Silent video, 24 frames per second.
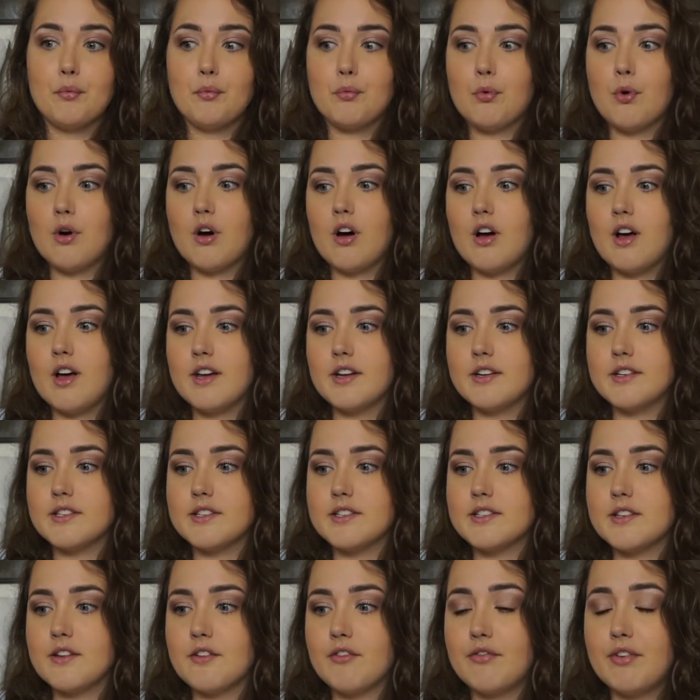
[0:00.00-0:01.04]

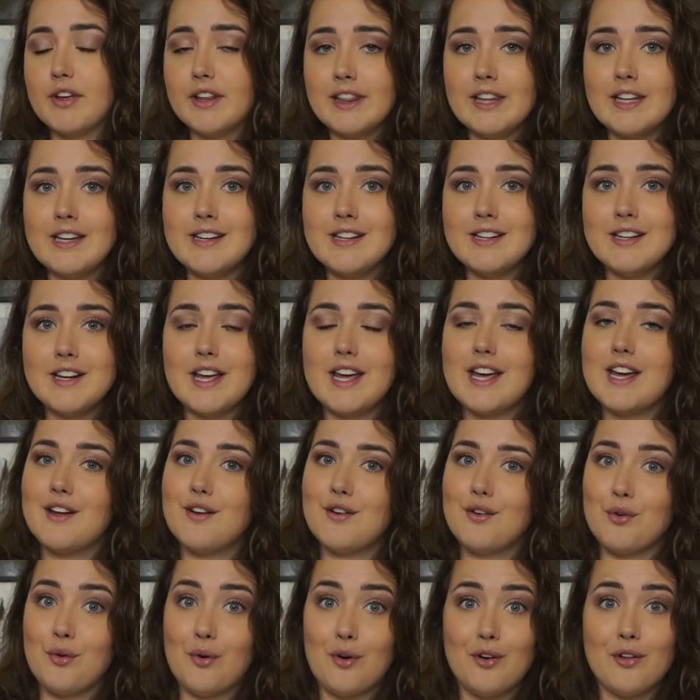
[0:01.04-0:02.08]
was Finland
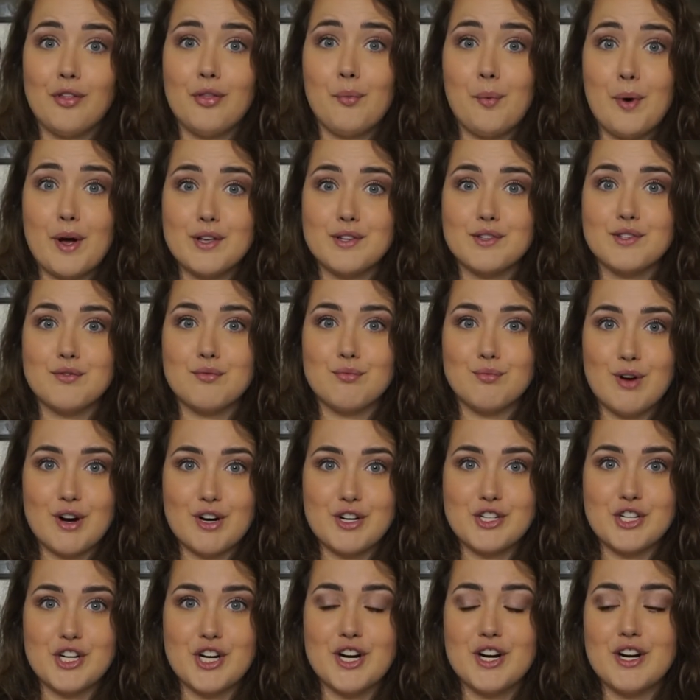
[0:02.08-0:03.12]
and Northwest
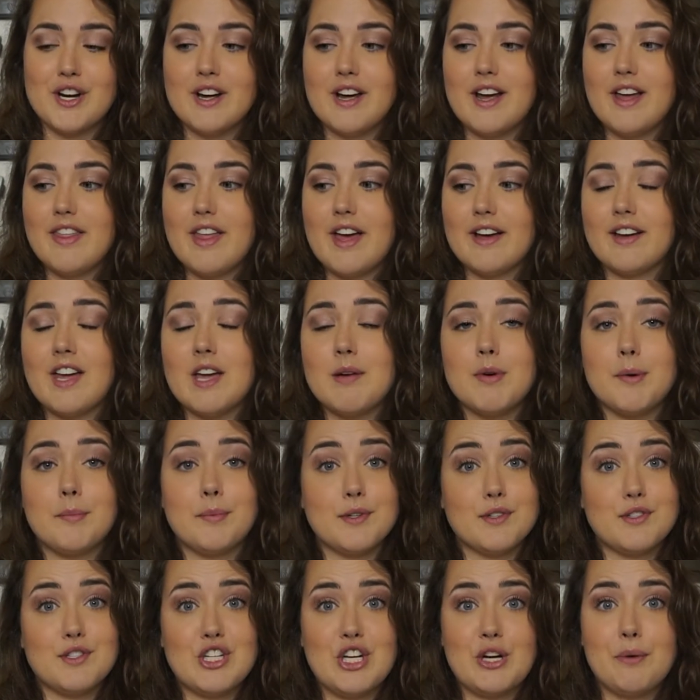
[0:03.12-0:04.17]
Russia, and that came up
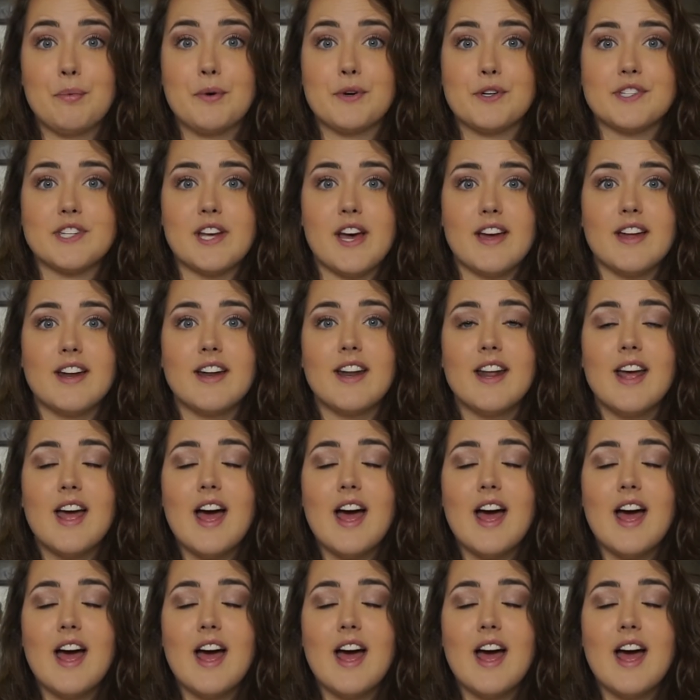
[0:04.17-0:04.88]
as 2%.